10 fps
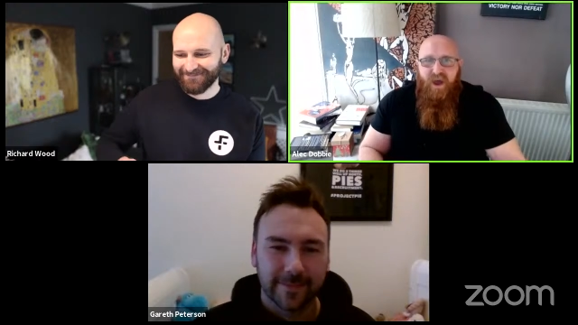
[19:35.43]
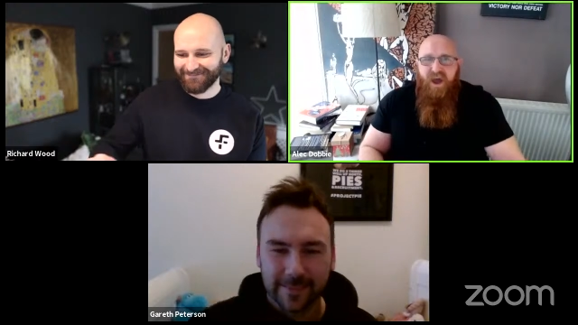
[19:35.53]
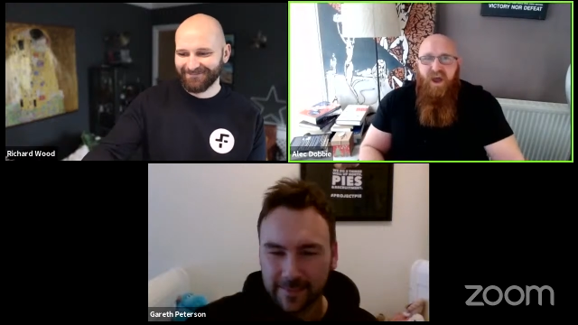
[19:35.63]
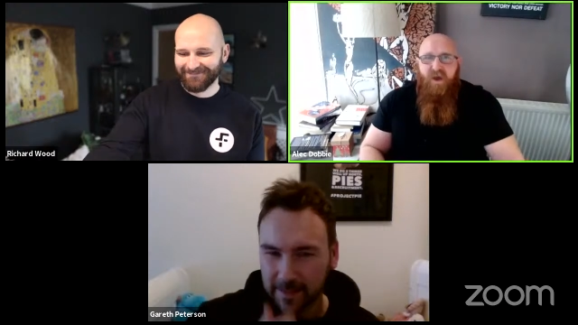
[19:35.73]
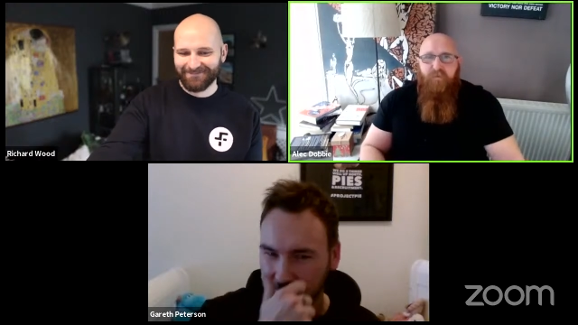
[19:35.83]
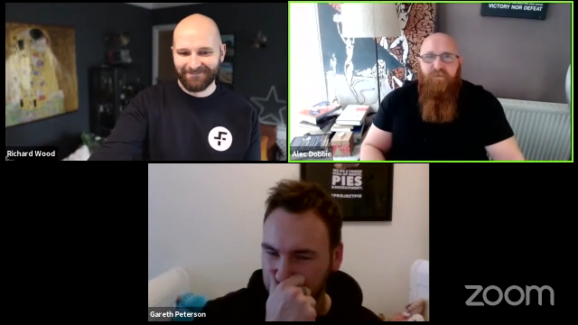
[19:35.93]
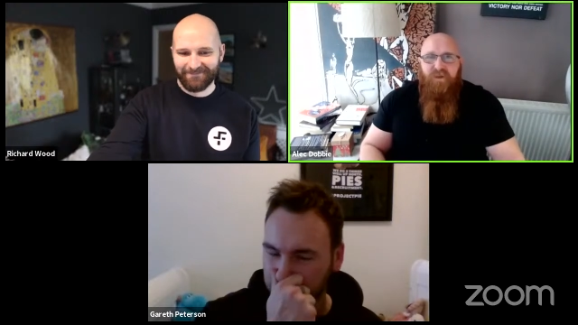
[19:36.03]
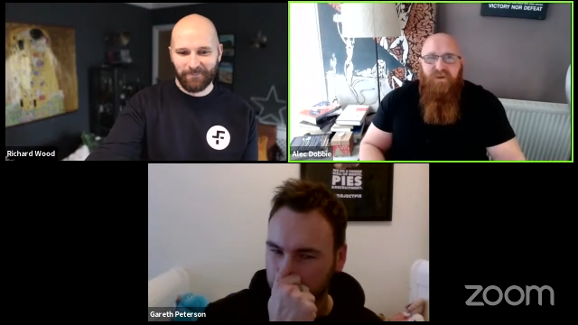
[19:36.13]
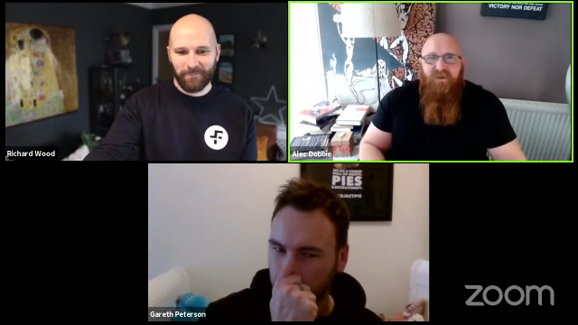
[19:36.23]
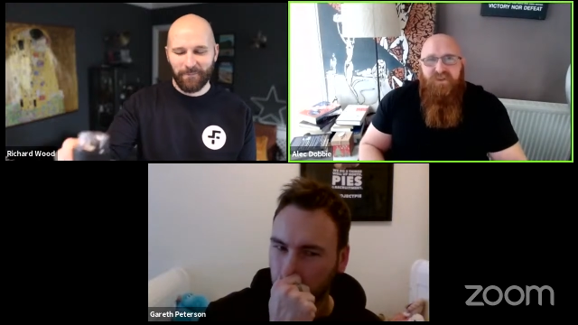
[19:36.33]
Speaker 1: Um,
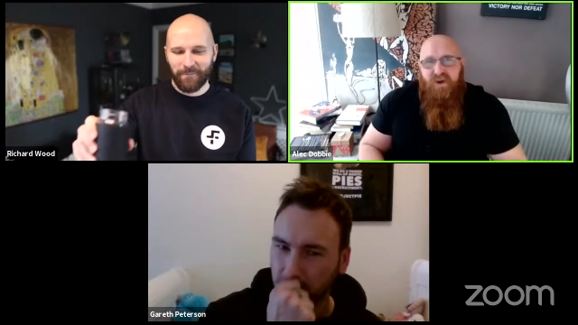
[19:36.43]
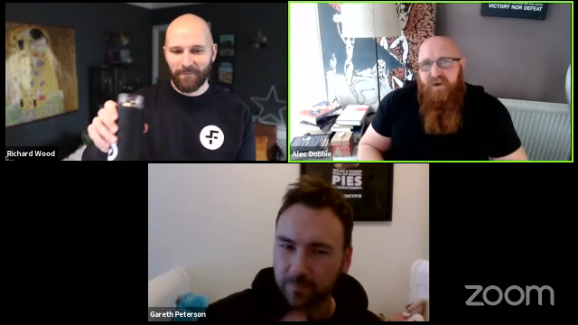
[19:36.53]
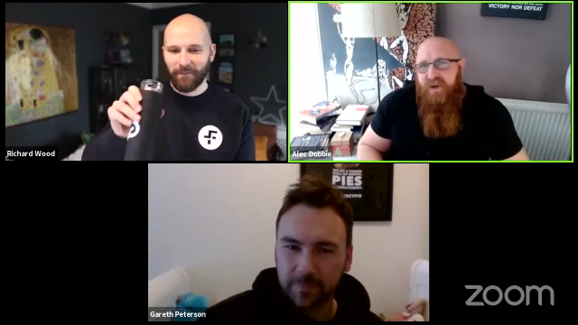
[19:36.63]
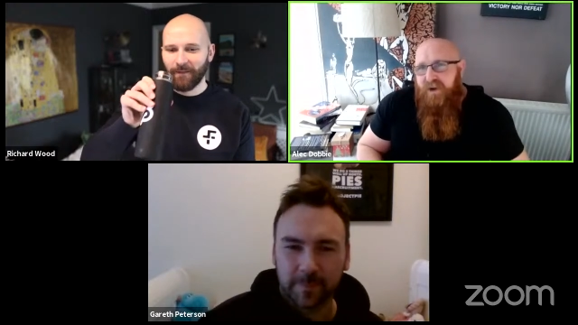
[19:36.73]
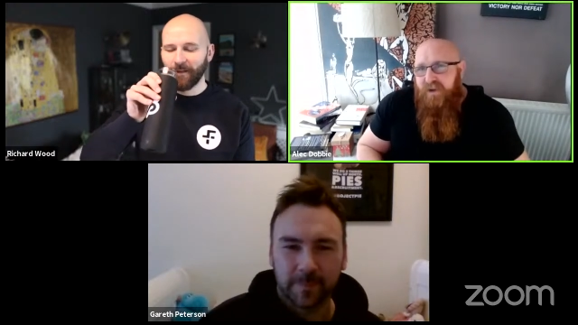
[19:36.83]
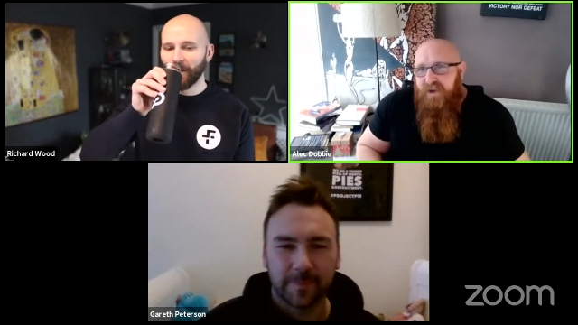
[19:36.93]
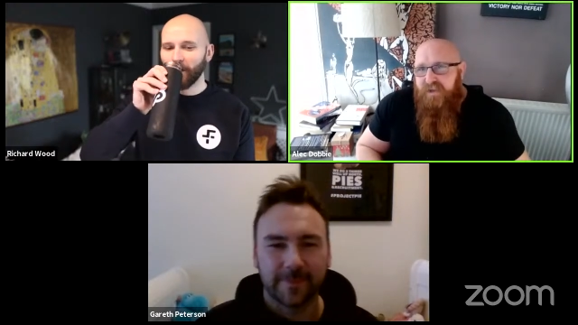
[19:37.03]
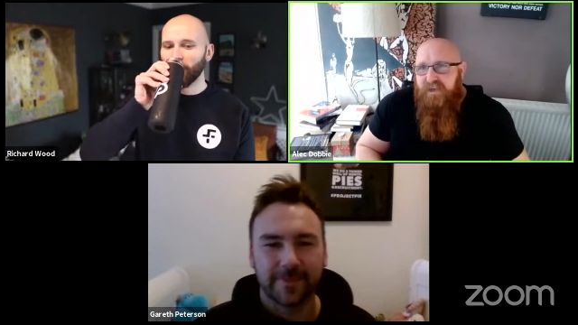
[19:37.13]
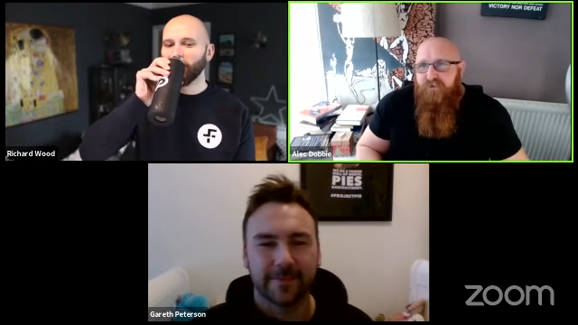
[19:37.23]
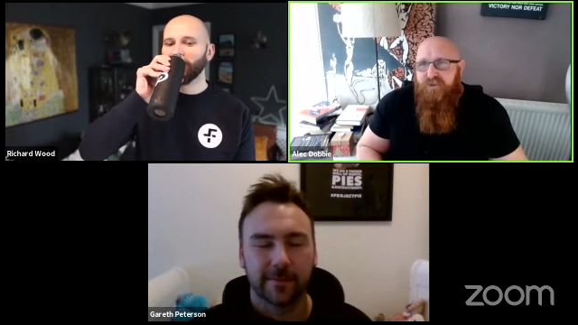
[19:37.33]
so I, I,
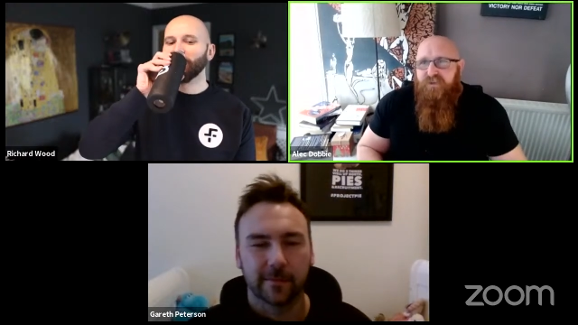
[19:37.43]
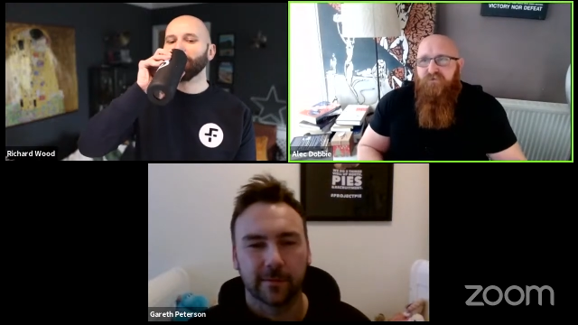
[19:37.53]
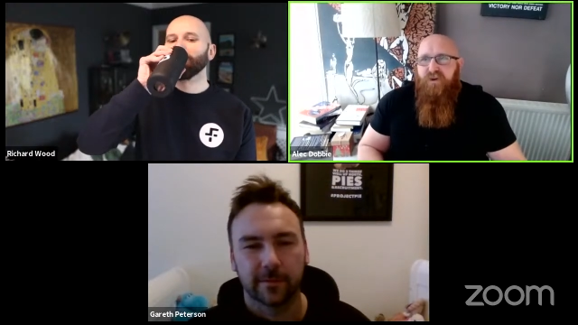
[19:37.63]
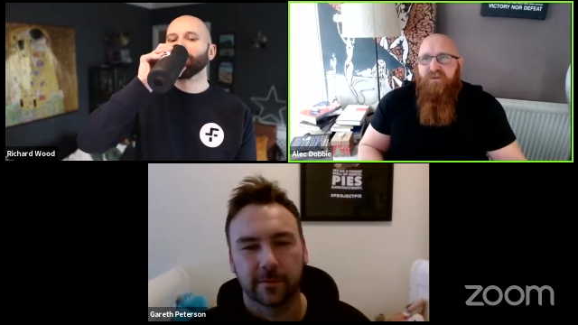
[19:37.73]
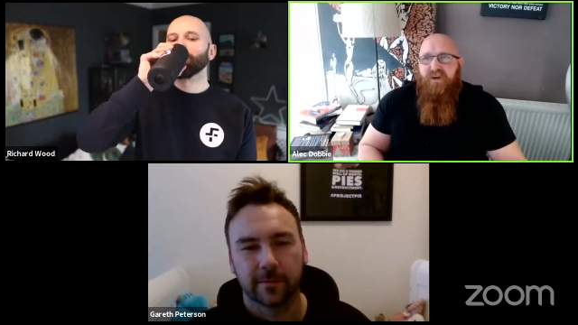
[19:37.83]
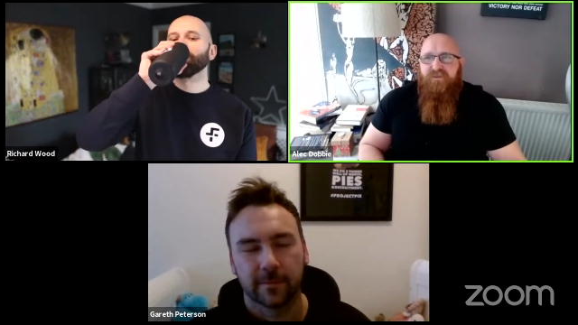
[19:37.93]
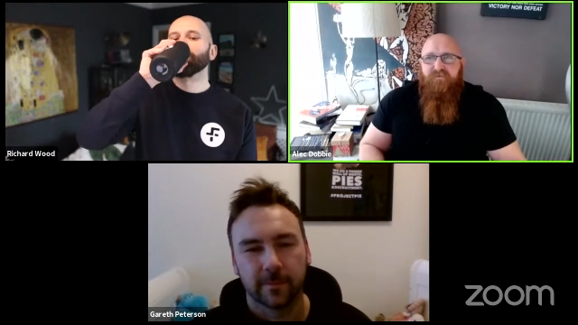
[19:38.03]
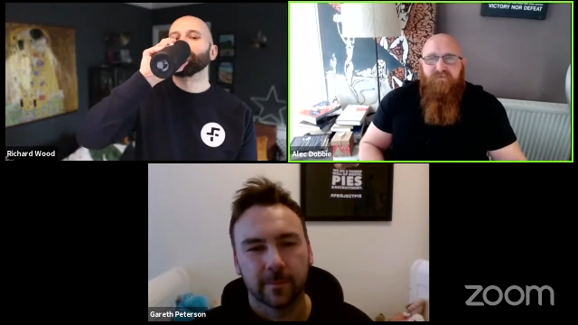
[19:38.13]
think if you had software that I was,